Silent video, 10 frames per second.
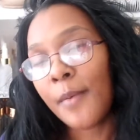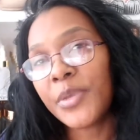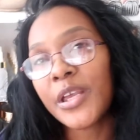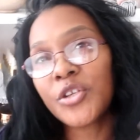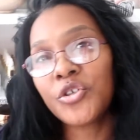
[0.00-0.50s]

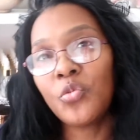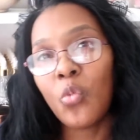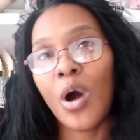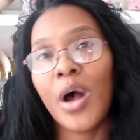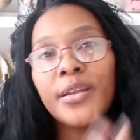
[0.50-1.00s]
because you
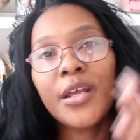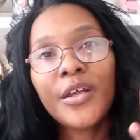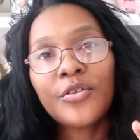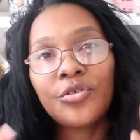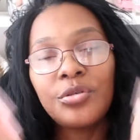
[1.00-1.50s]
want
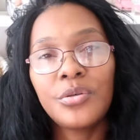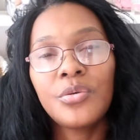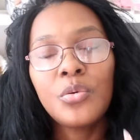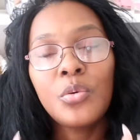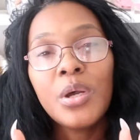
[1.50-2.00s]

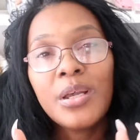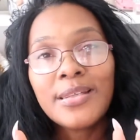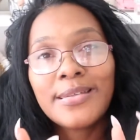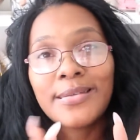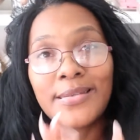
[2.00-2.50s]
to
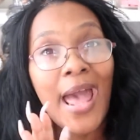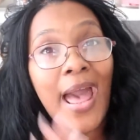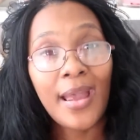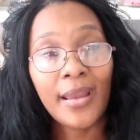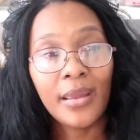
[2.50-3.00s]

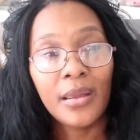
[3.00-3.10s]
stack